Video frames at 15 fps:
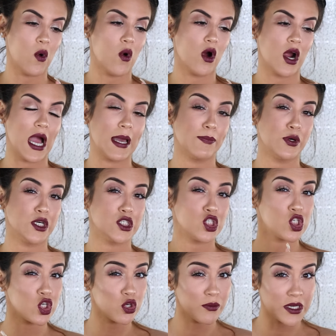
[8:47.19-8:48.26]
or I put
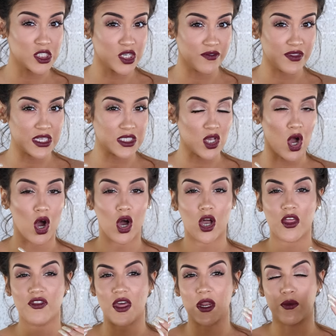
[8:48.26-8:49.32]
too much of this
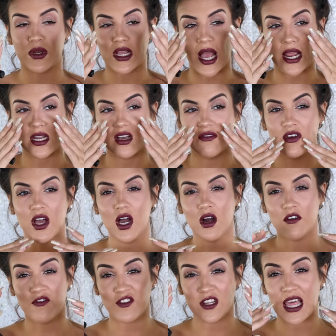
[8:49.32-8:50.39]
on that it would kind of
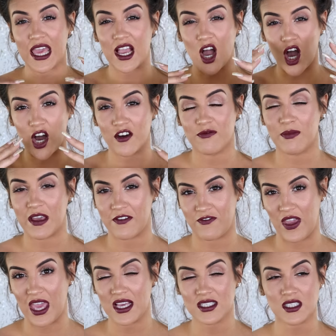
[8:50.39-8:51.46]
flake off my
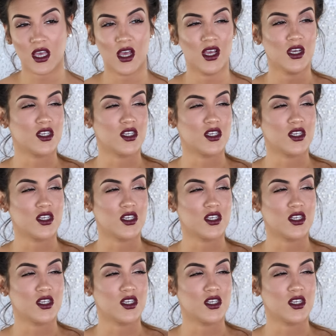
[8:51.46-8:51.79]
face